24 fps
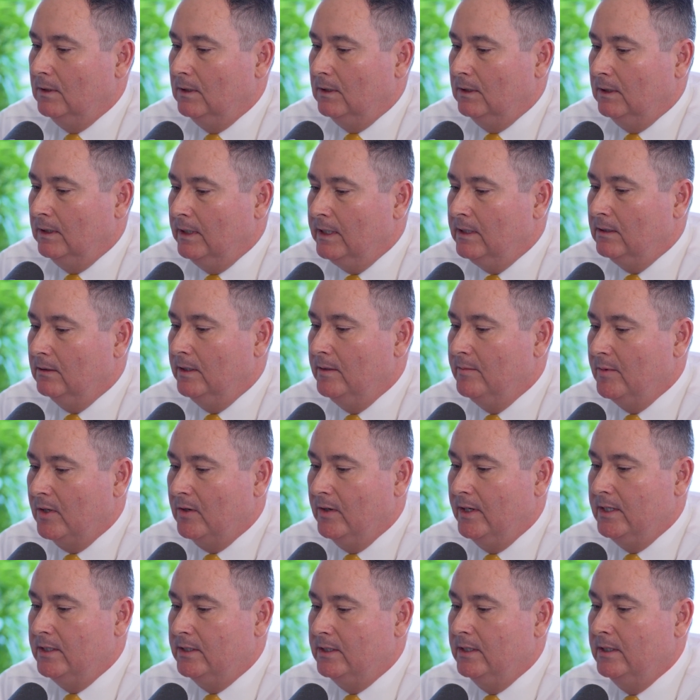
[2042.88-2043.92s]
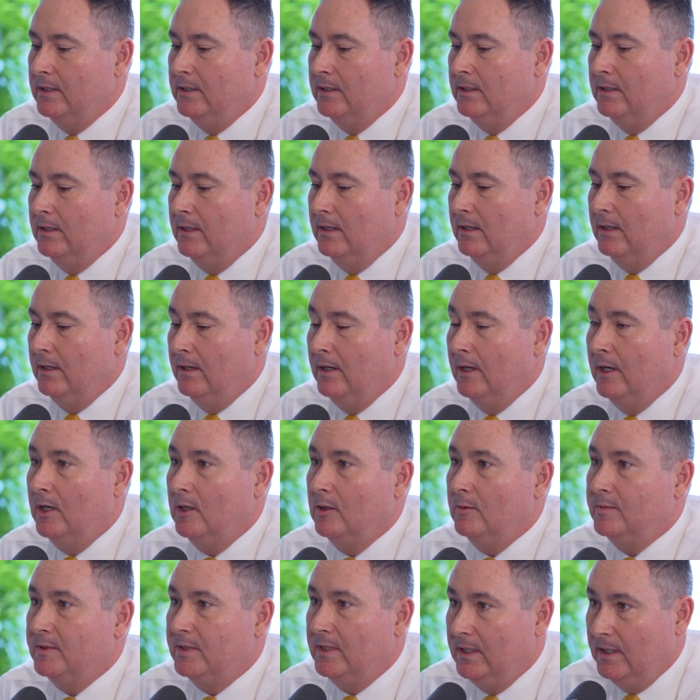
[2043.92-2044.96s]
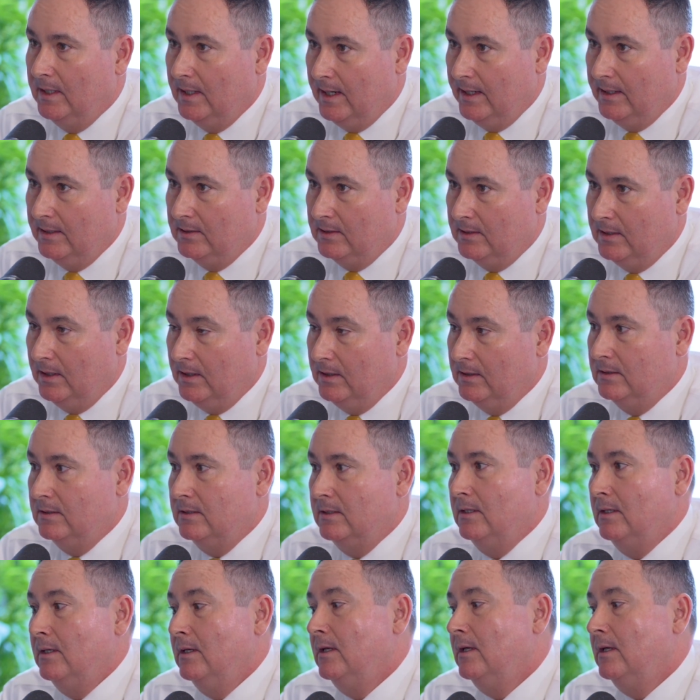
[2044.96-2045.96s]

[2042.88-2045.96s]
legal immigration helps the United States.